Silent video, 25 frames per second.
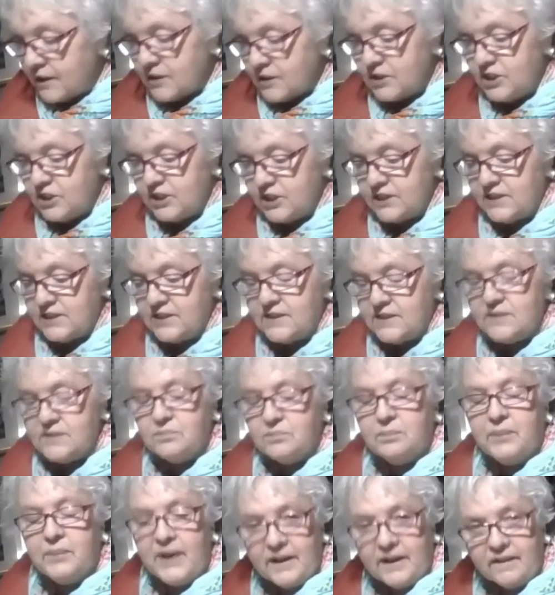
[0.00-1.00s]
just
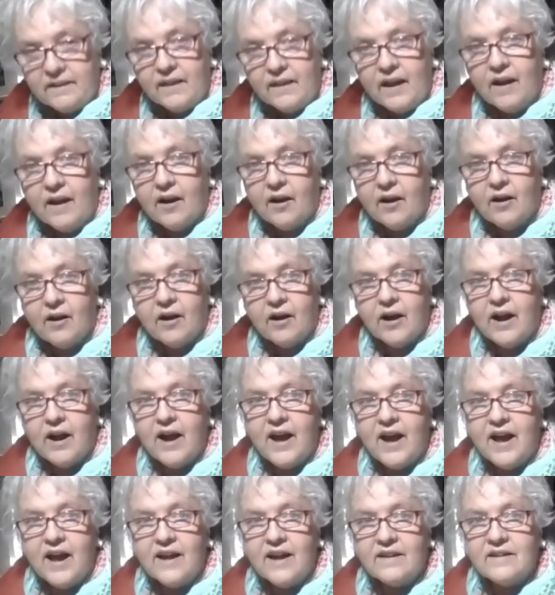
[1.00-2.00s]
being there.
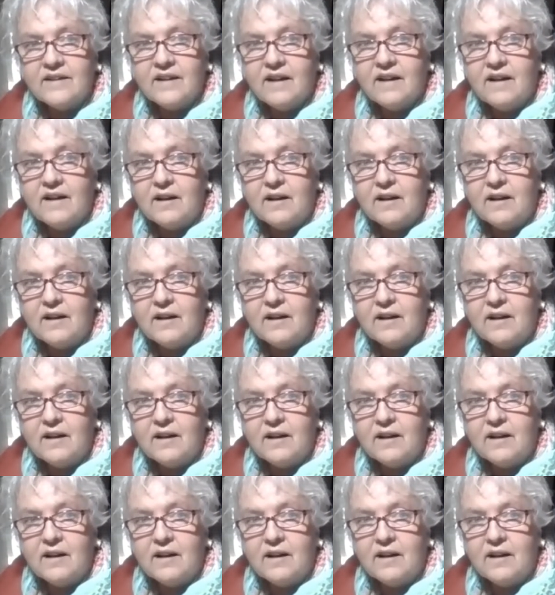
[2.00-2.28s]
And